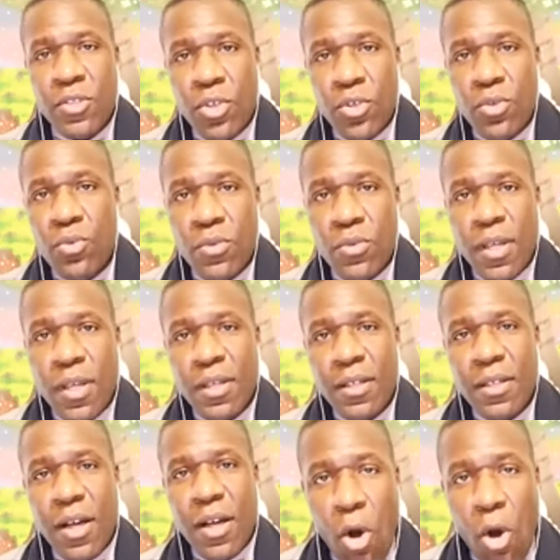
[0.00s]
2
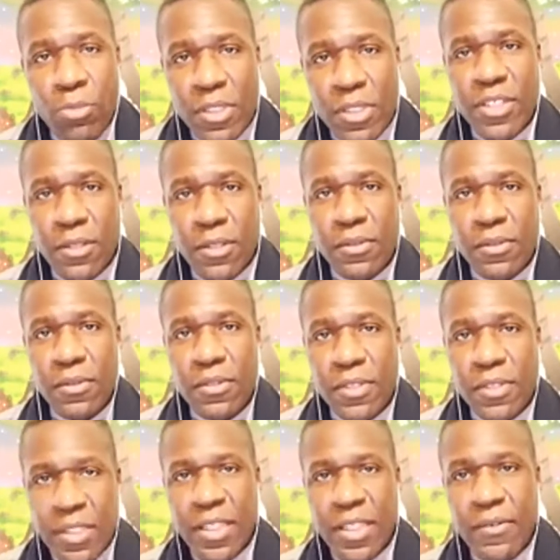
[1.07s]
homeless shelters
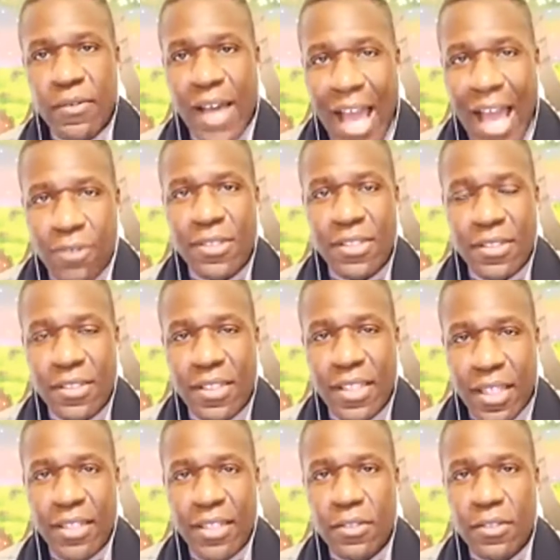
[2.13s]
to give housing to